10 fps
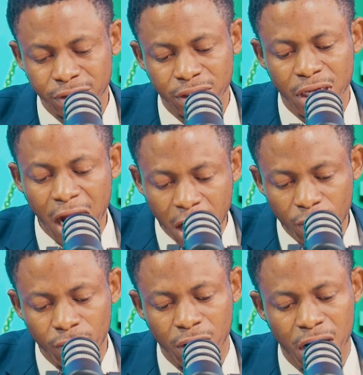
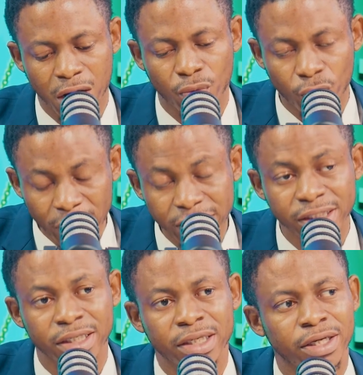how and when
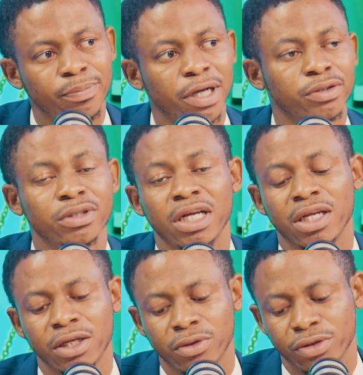a particular
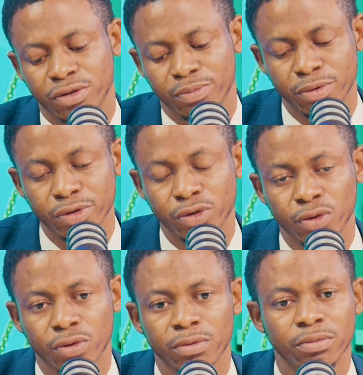landlord is supposed to